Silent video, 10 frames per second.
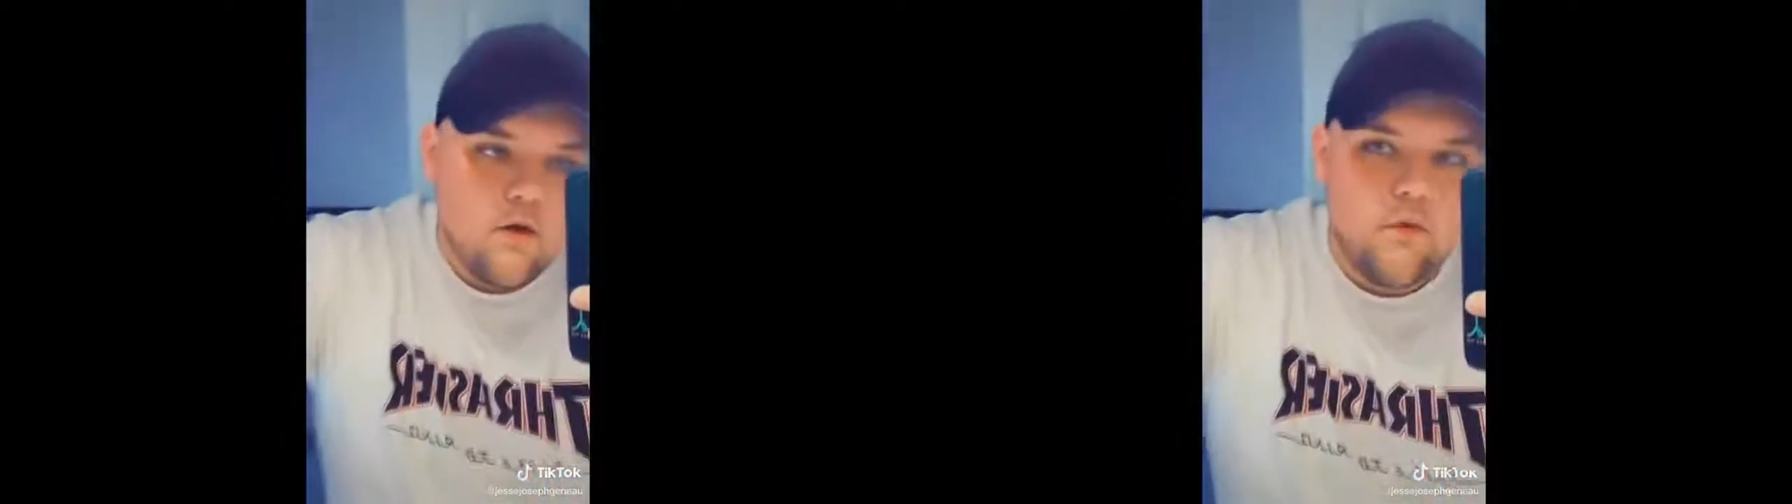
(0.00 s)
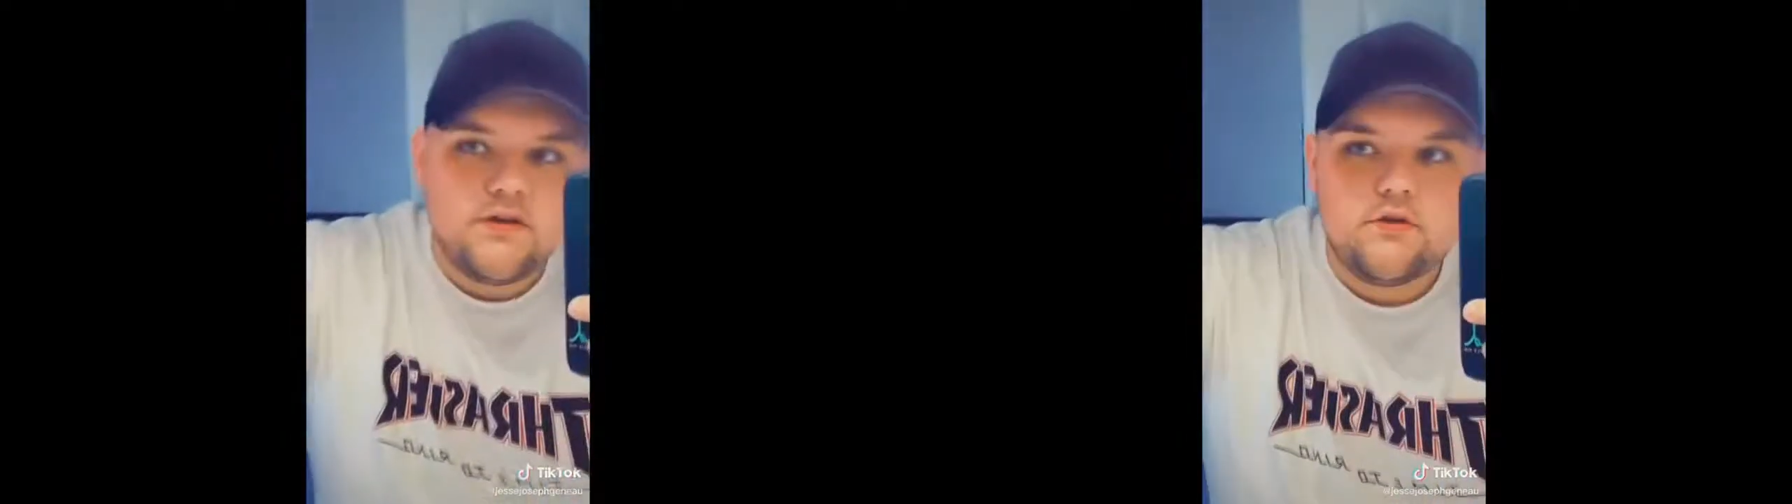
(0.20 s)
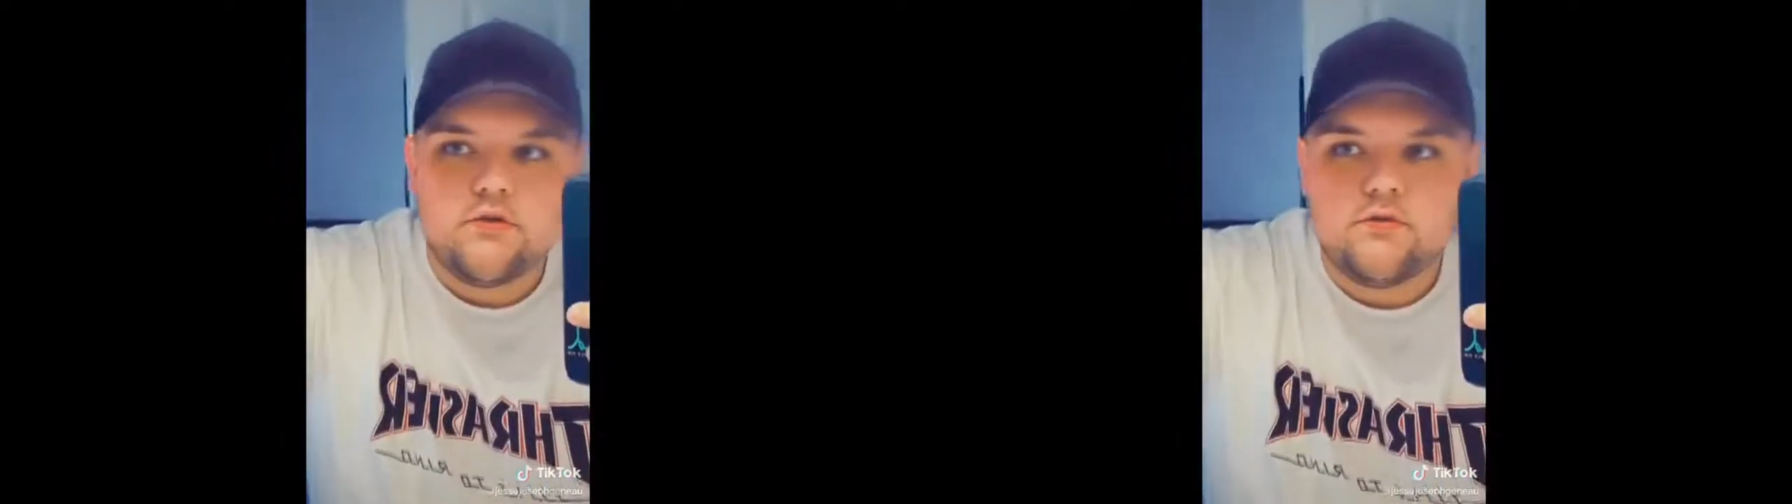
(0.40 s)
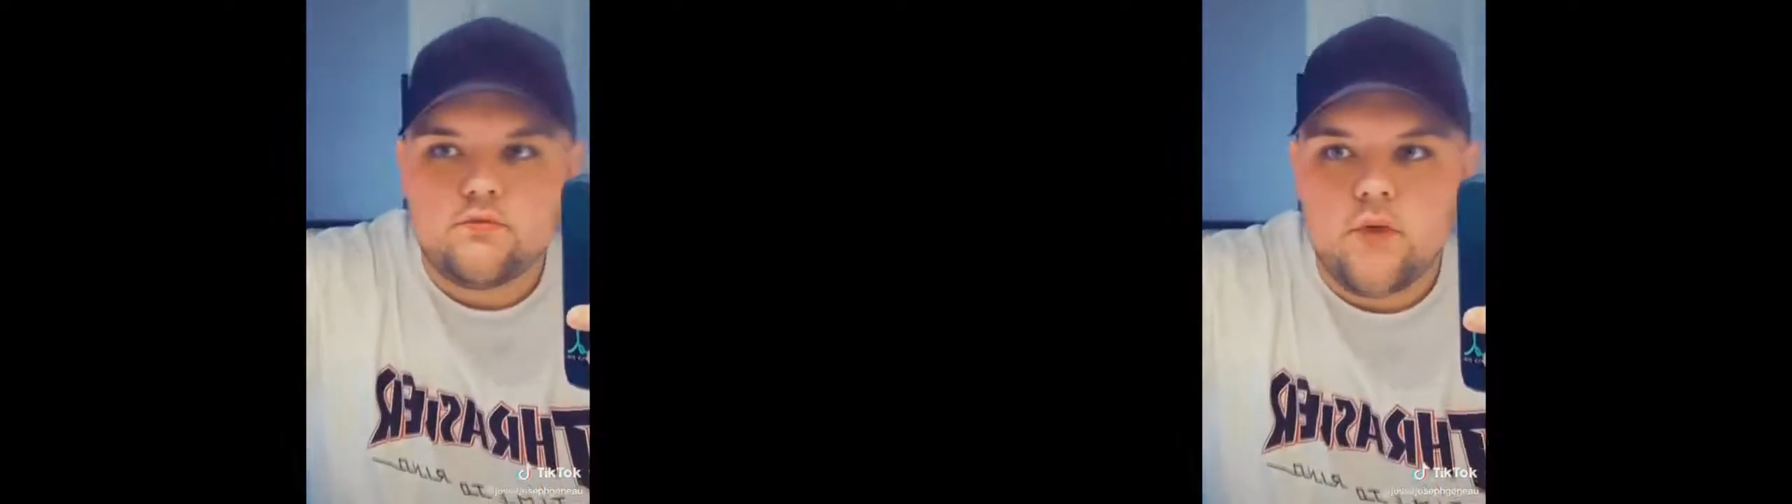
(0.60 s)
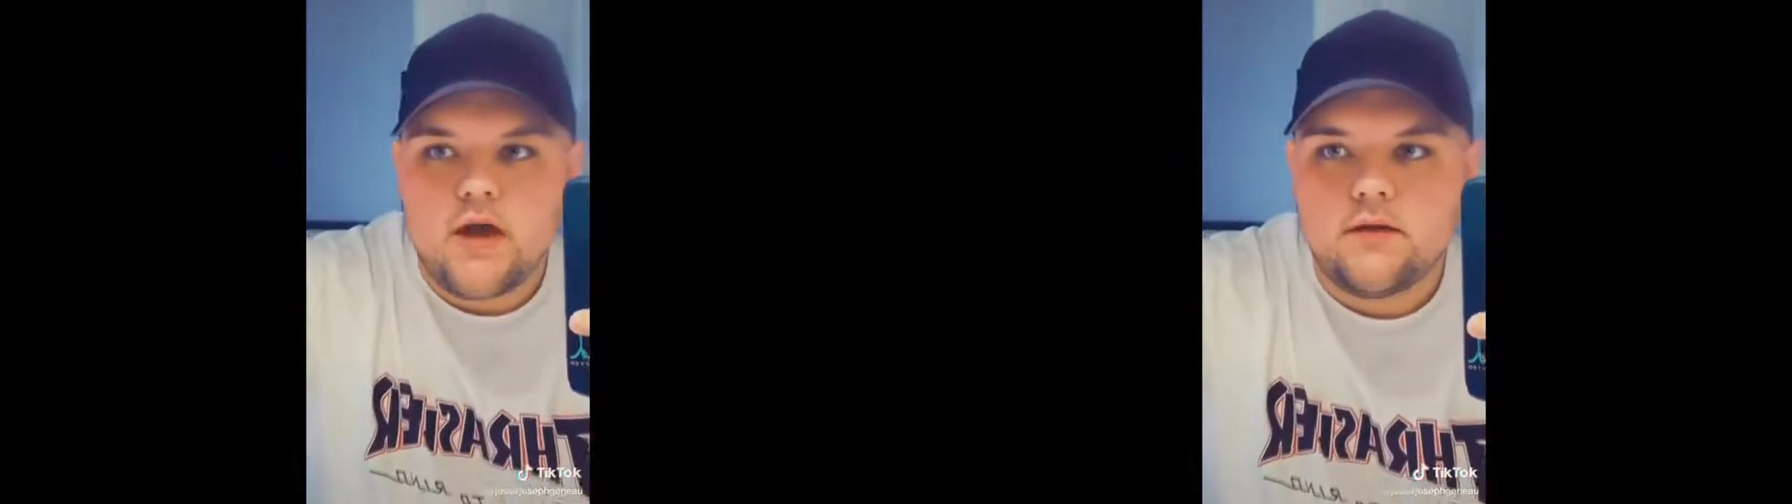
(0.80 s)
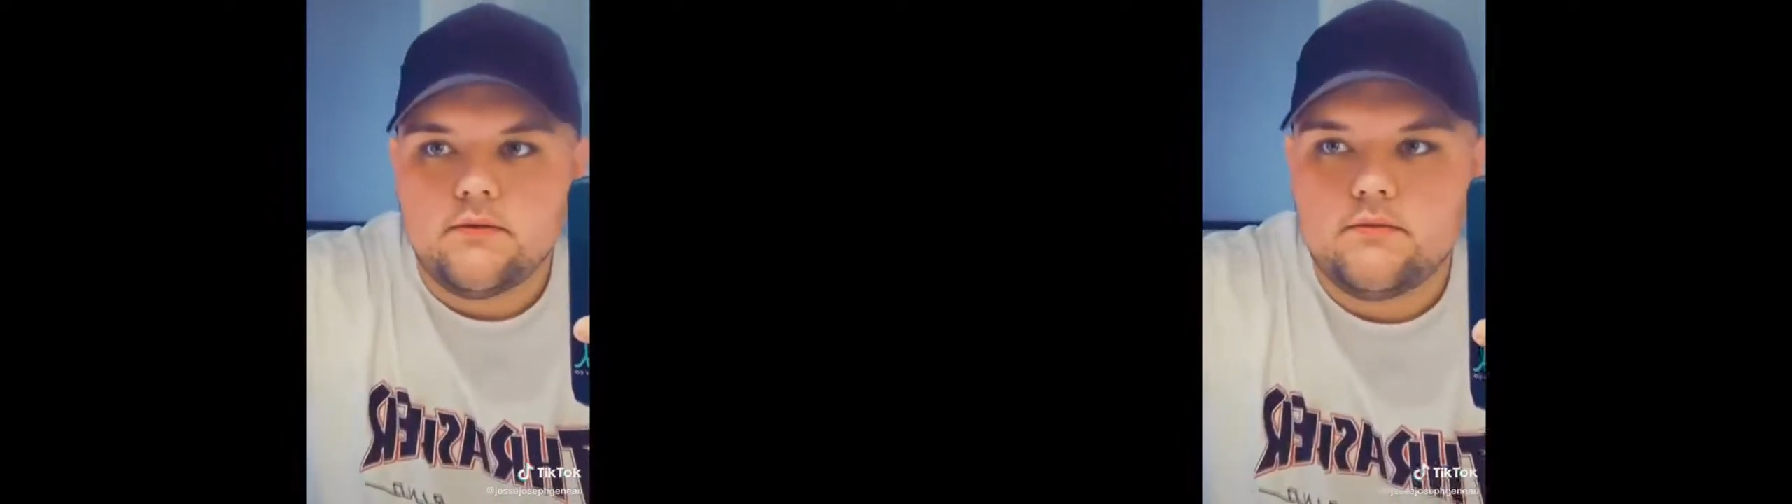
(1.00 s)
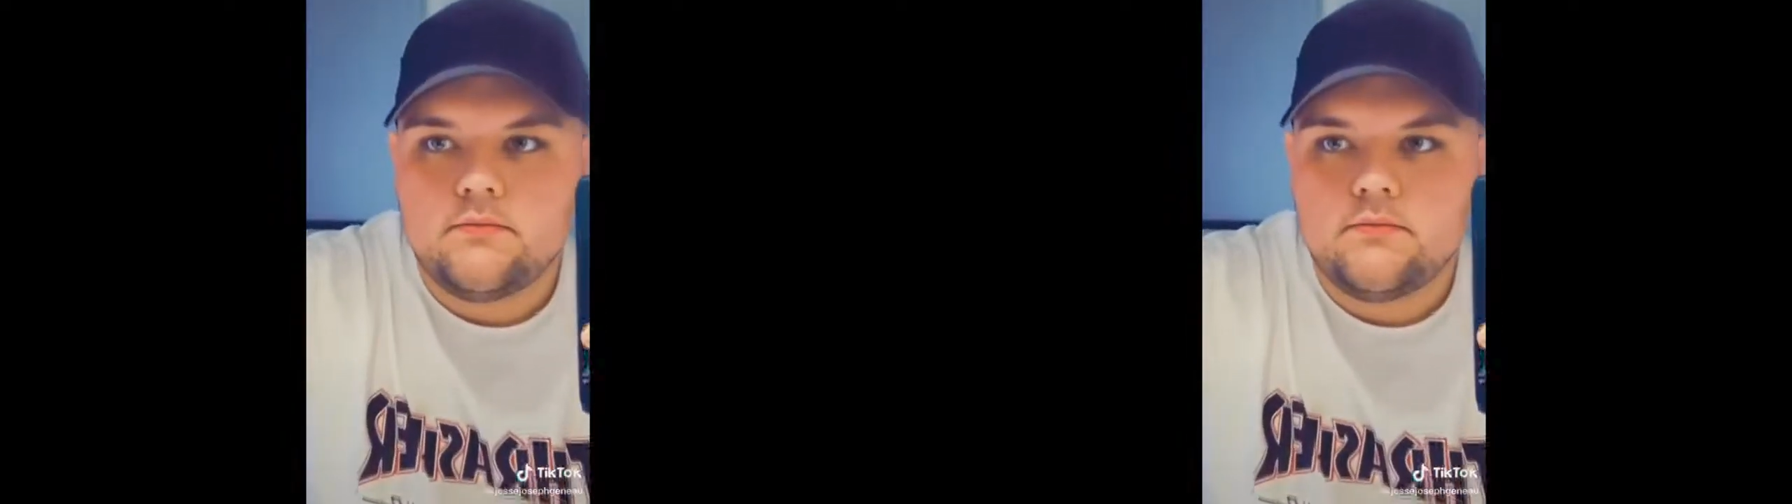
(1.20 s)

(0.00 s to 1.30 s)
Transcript: When you lose weight,